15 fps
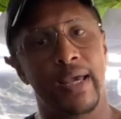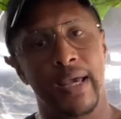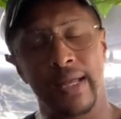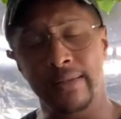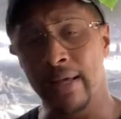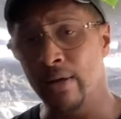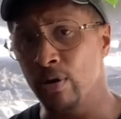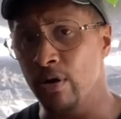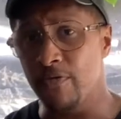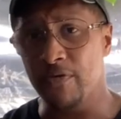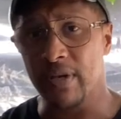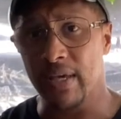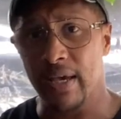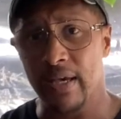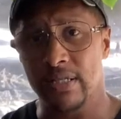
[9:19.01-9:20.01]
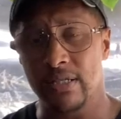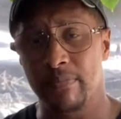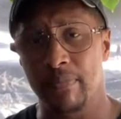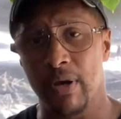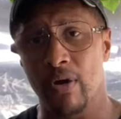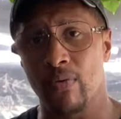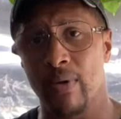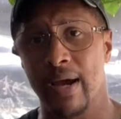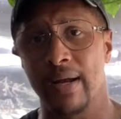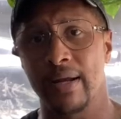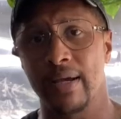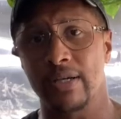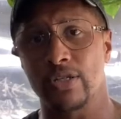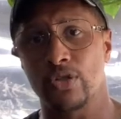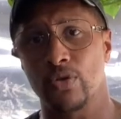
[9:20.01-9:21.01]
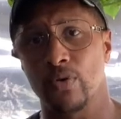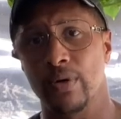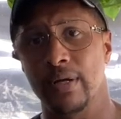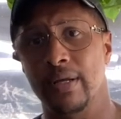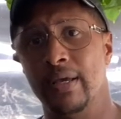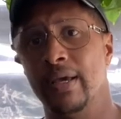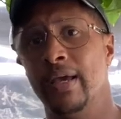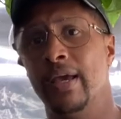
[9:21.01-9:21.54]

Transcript: hit that notification bell right next to it.